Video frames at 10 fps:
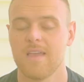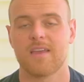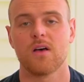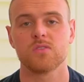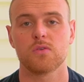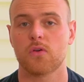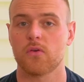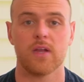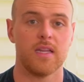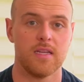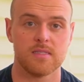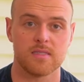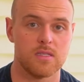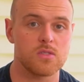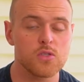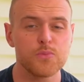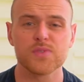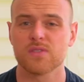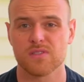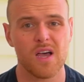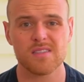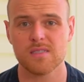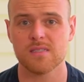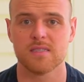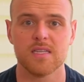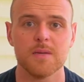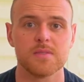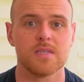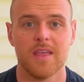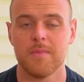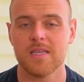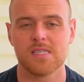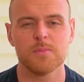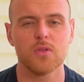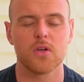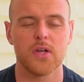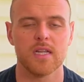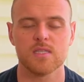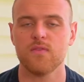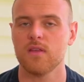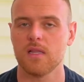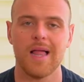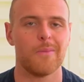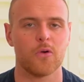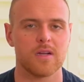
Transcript: it can also create instant soups, sauces, and dips that make simple ingredients feel a lot more